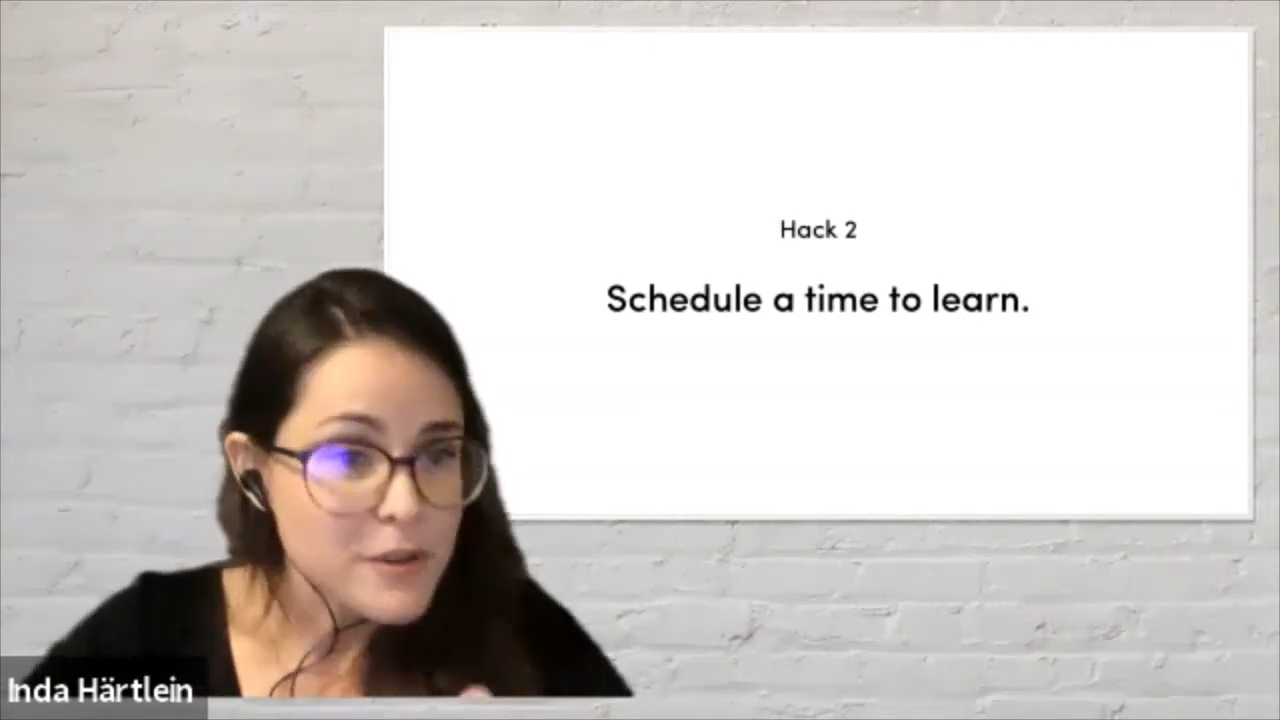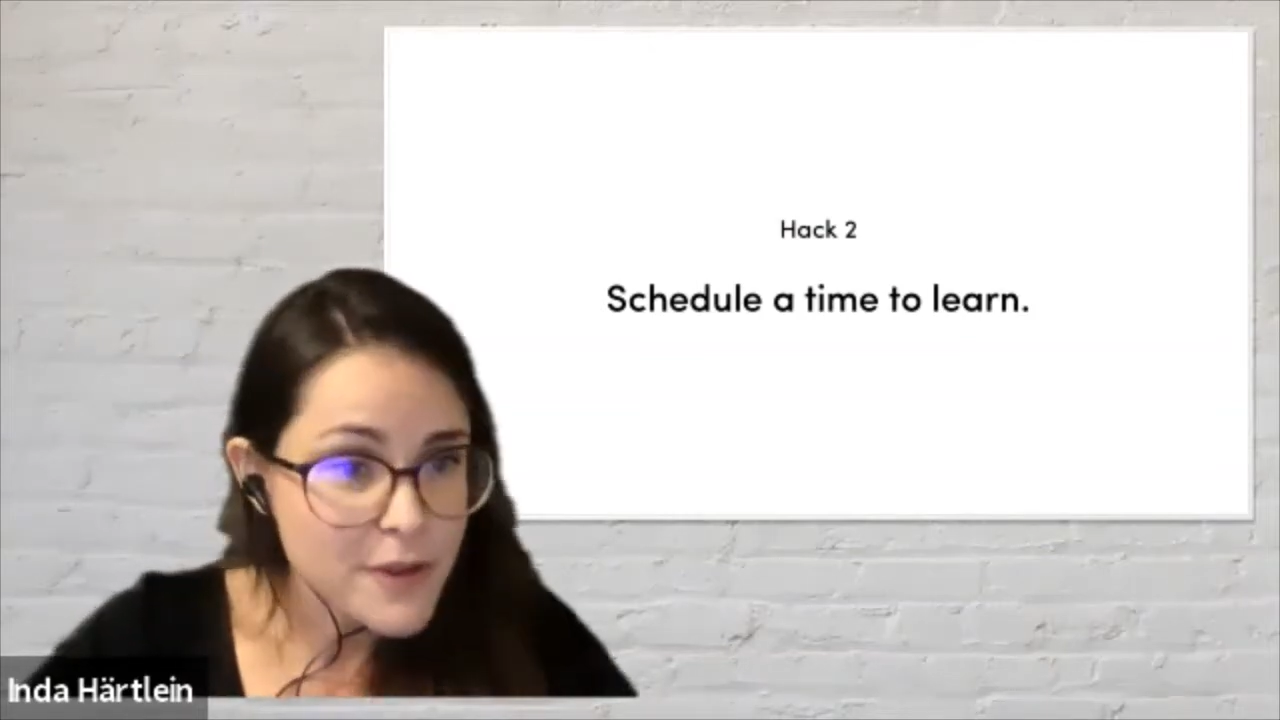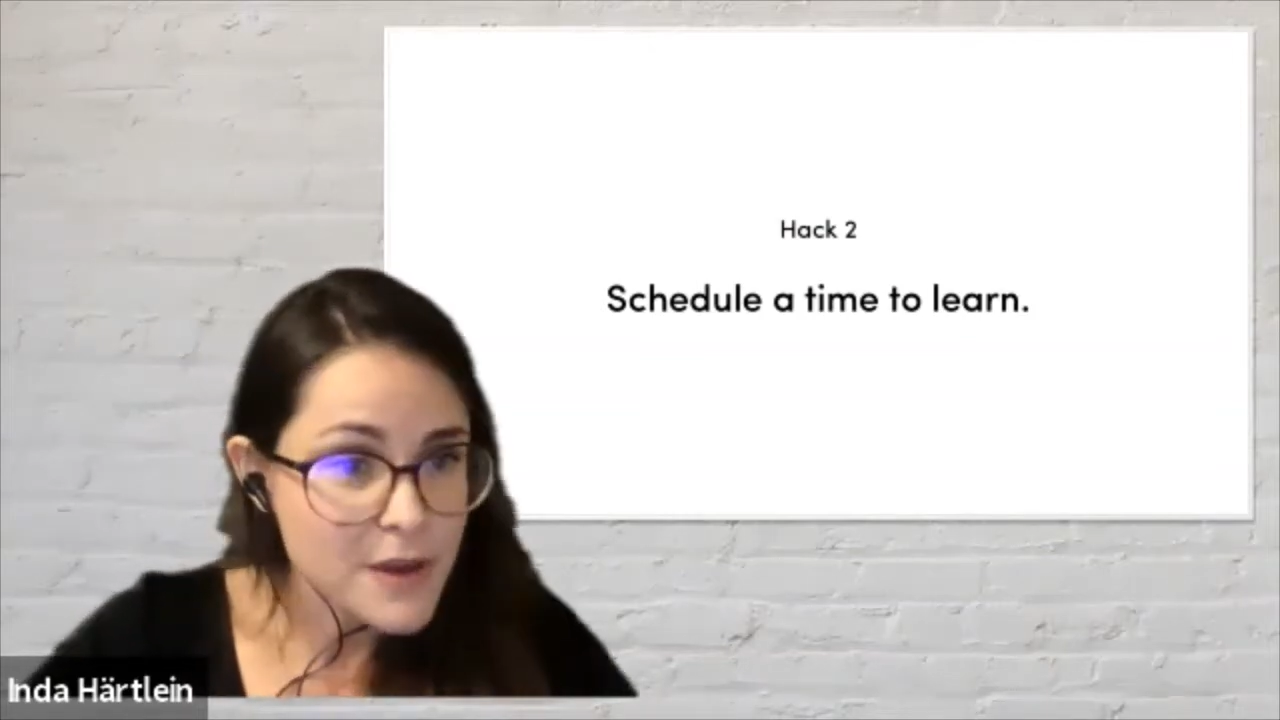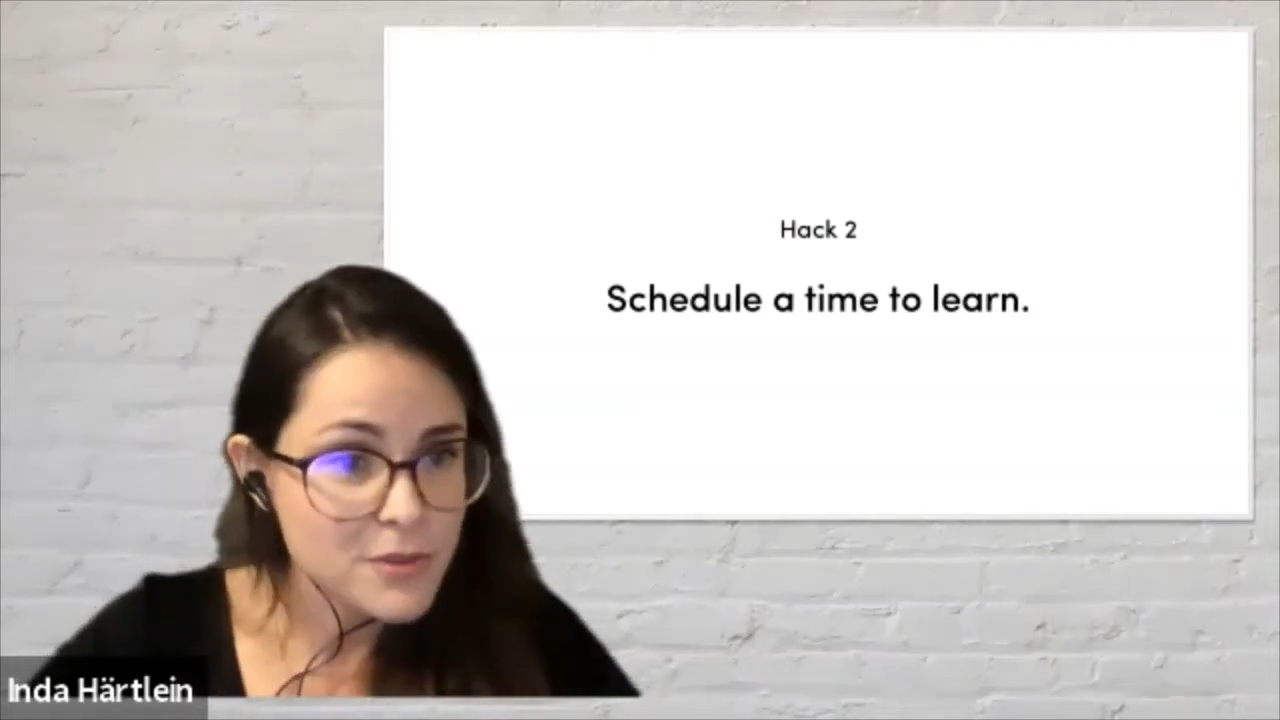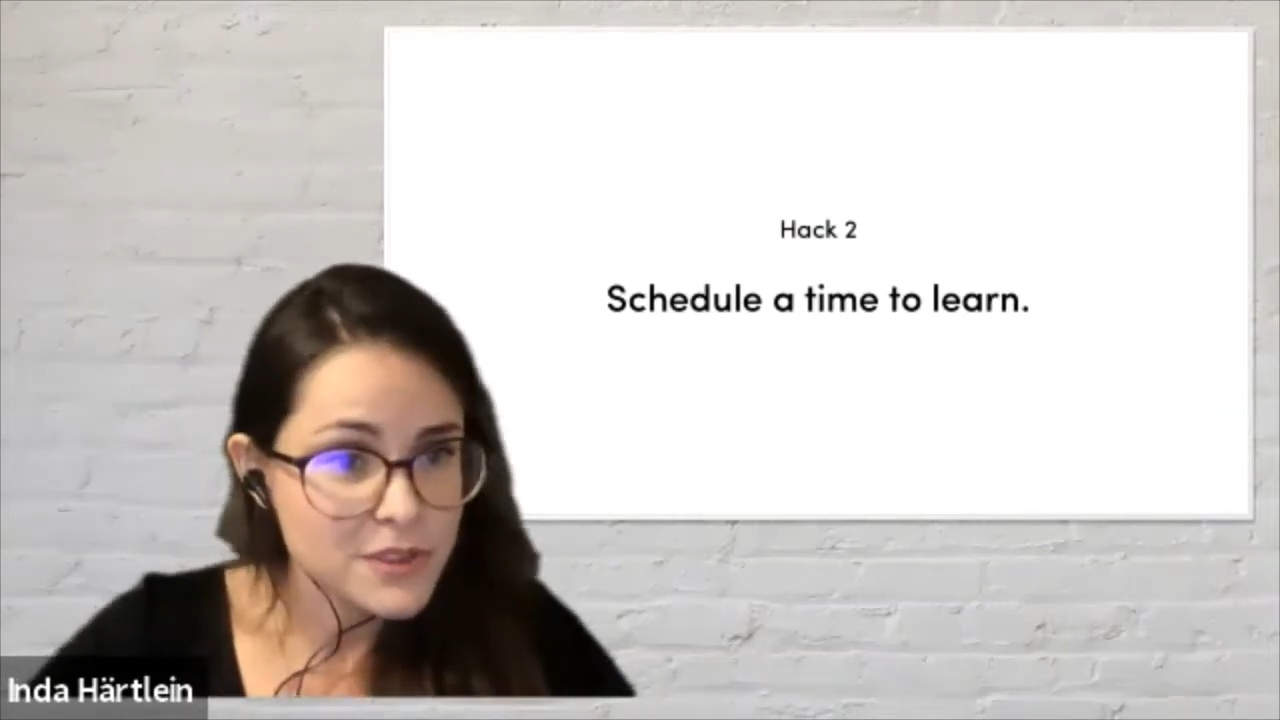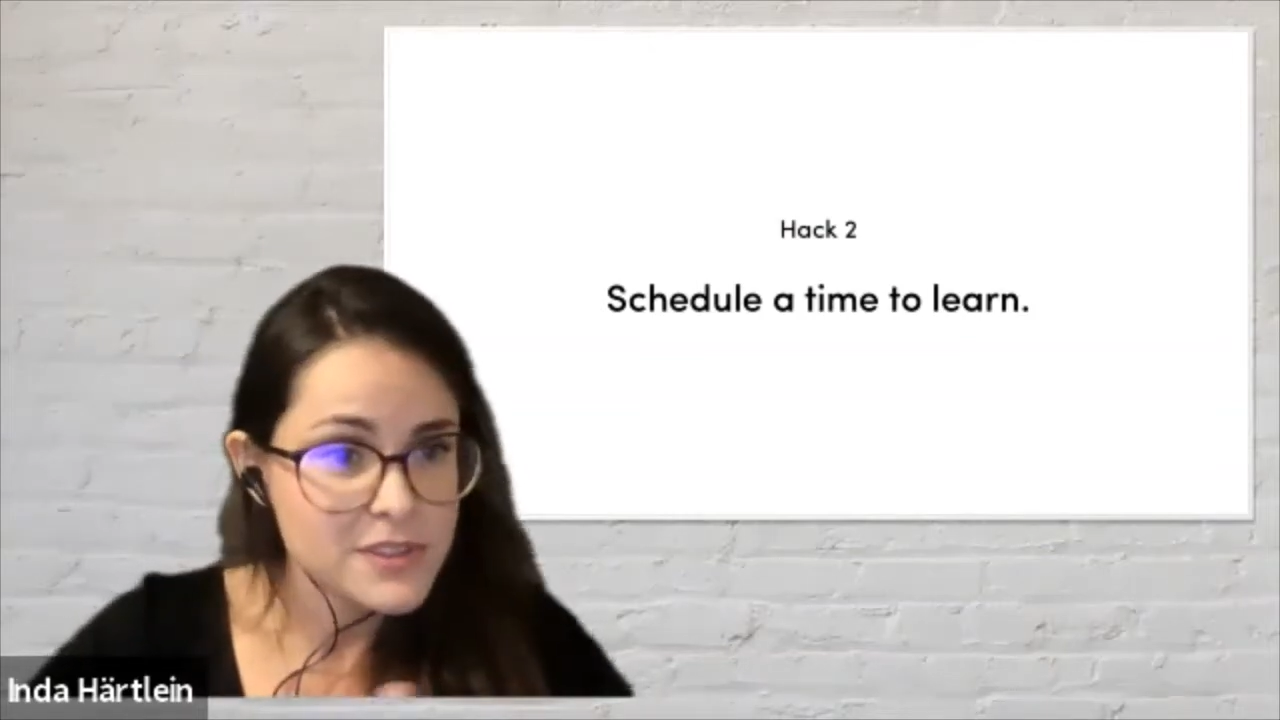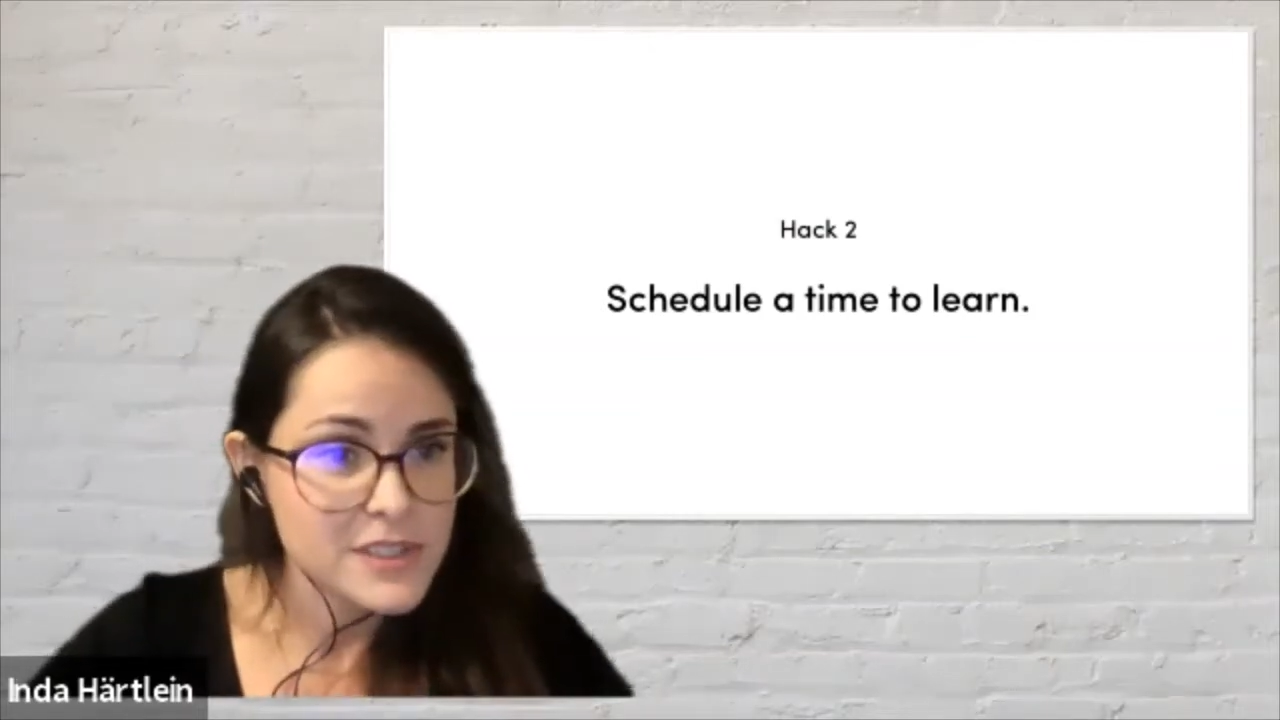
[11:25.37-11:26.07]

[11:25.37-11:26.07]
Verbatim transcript: favorite